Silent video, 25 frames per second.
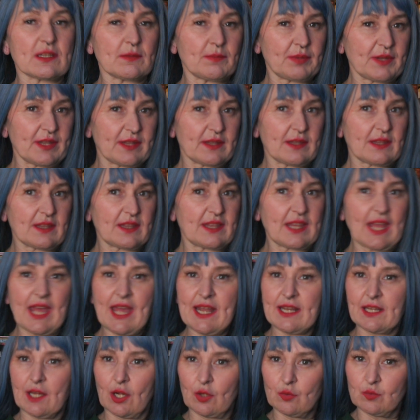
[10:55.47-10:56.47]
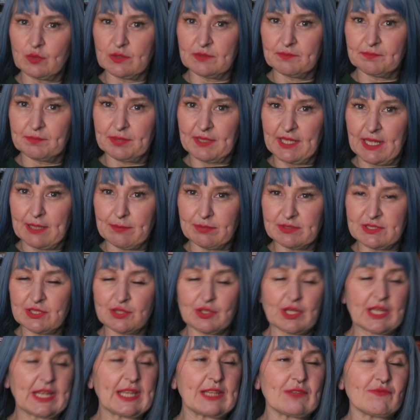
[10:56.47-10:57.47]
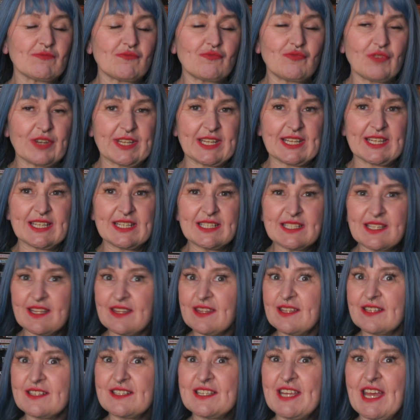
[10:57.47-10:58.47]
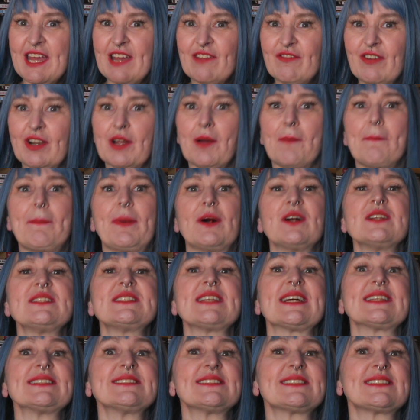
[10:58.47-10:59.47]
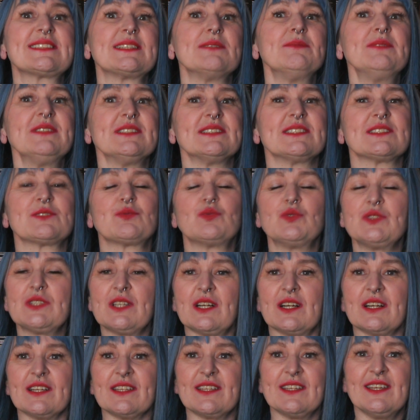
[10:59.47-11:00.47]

but then I wouldn't be able to read The Terror by Dan Simmons, would I?